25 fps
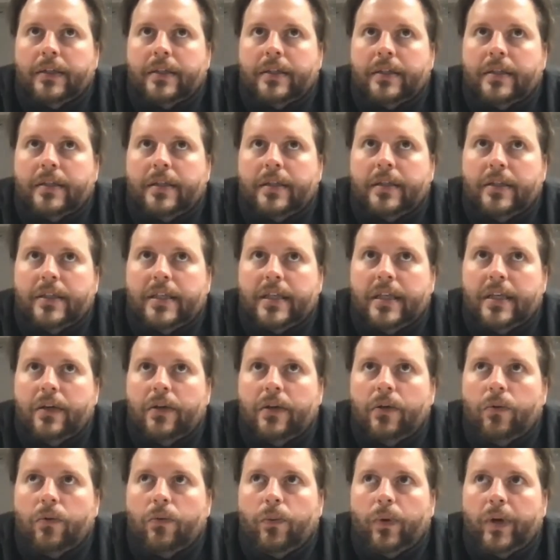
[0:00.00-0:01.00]
to
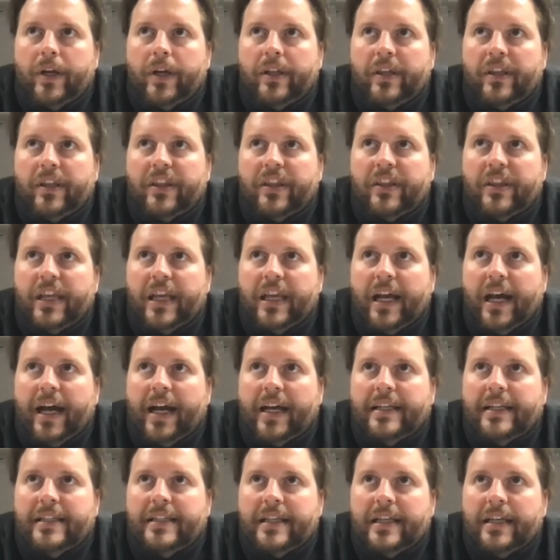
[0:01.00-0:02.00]
deal with the
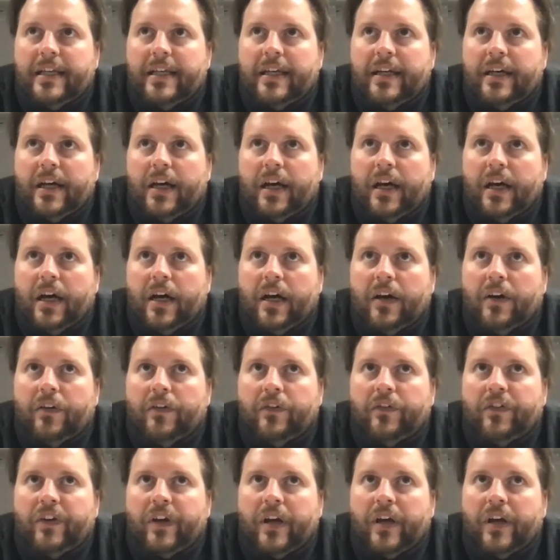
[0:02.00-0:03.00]
idea
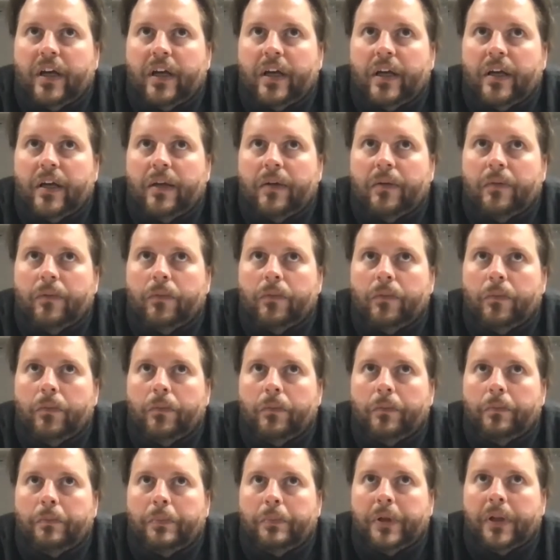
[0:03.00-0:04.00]
of
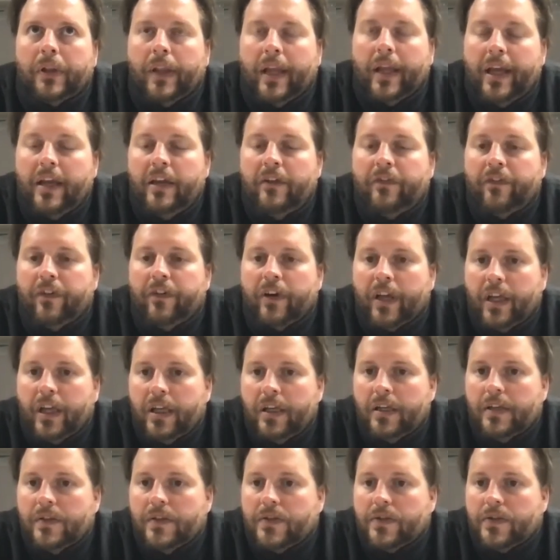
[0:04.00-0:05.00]
play for
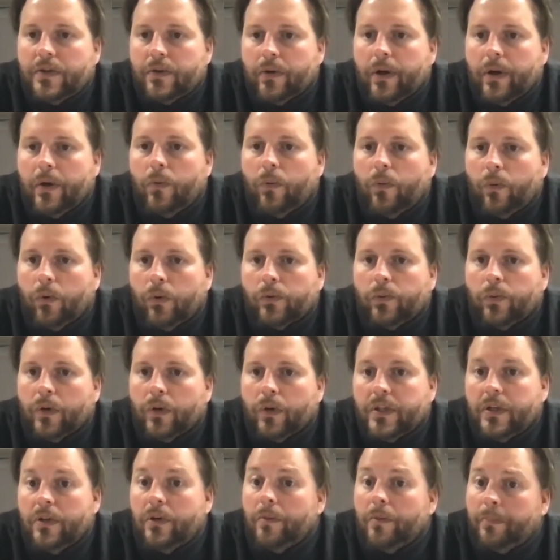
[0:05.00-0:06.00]
kids during World
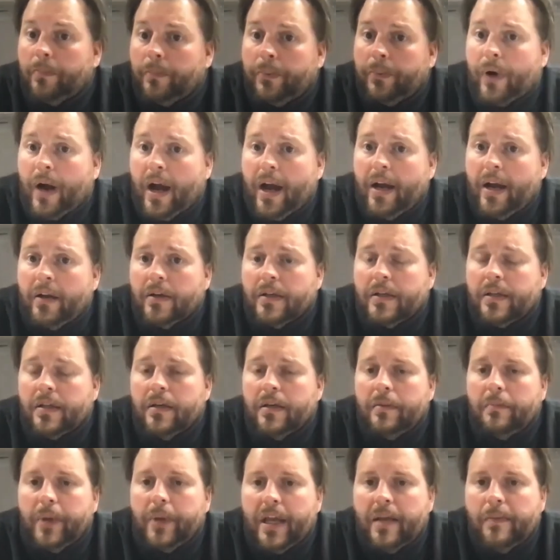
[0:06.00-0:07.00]
War II, prior
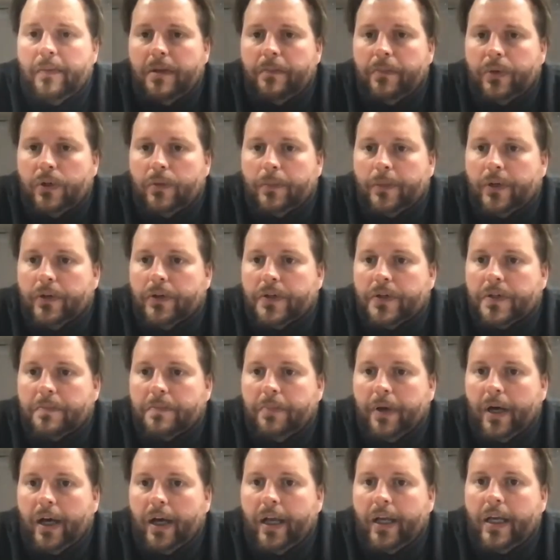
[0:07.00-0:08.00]
to baby boomers,
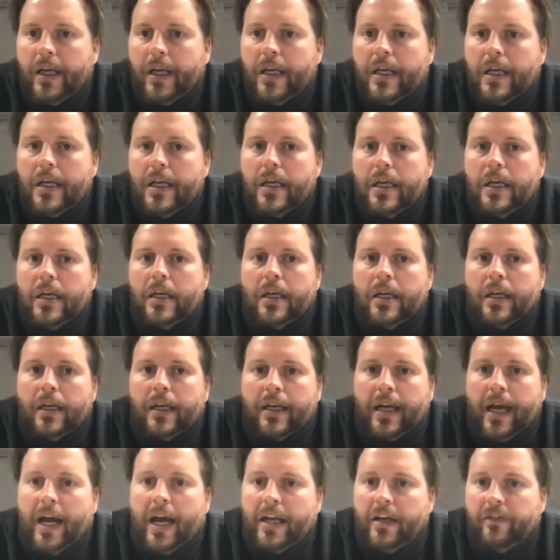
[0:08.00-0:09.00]
but
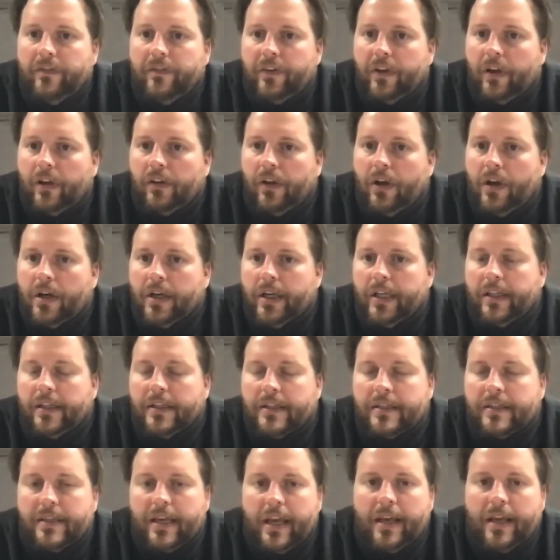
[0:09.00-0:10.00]
kind of along in
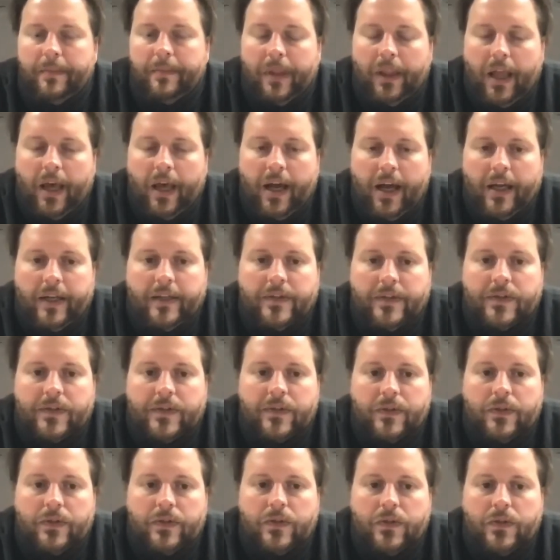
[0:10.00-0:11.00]
the same
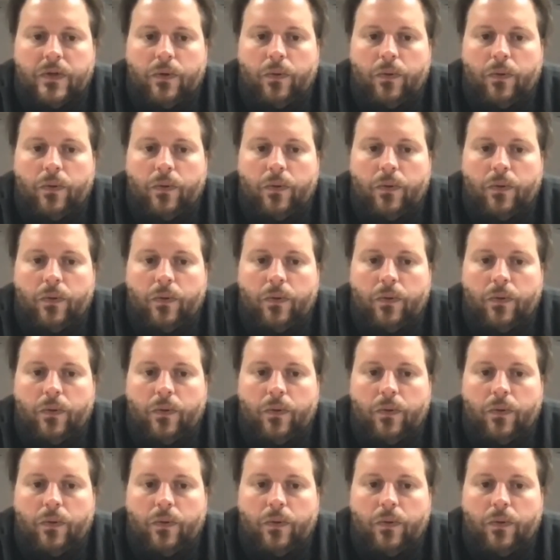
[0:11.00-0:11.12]
lines, to